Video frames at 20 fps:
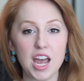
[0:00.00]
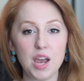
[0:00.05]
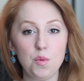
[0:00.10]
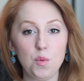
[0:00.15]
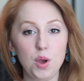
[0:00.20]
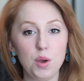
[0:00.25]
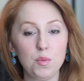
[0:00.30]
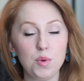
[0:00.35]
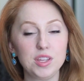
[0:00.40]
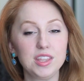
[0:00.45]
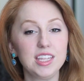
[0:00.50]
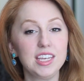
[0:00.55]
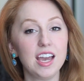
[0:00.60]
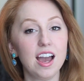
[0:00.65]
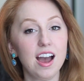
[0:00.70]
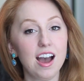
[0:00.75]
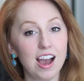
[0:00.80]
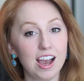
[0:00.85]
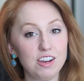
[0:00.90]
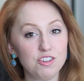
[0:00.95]
I went with the
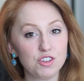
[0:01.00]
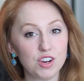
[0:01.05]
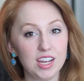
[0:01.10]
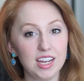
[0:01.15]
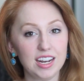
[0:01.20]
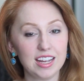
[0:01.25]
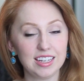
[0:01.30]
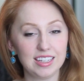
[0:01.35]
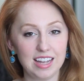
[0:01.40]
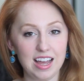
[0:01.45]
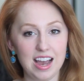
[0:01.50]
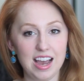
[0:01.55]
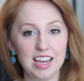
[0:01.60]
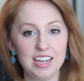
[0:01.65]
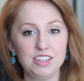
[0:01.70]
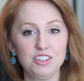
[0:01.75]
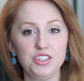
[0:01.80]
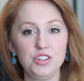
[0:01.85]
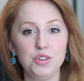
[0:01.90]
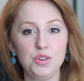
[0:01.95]
Hydrate
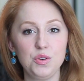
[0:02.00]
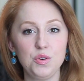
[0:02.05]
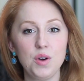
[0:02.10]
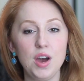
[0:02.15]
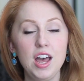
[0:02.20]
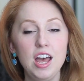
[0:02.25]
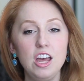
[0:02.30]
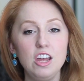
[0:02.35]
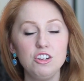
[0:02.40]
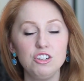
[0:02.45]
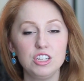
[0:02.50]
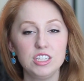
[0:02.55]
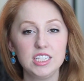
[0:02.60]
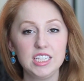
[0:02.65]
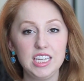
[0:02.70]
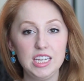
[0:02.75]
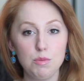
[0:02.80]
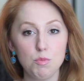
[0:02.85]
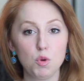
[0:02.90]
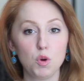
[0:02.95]
line to
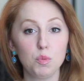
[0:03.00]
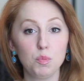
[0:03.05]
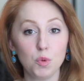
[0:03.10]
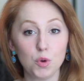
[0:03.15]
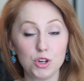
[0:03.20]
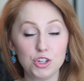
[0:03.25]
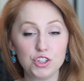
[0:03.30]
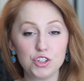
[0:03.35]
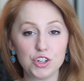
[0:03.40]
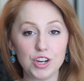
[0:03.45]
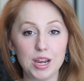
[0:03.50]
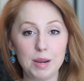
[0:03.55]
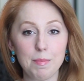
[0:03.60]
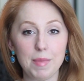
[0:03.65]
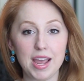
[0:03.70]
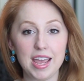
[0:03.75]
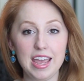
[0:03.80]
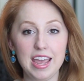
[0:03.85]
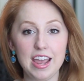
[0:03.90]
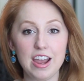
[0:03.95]
just keep more moisture in
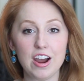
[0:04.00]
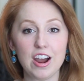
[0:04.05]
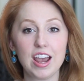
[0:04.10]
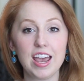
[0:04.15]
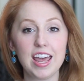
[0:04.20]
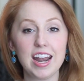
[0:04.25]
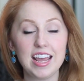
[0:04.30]
my hair.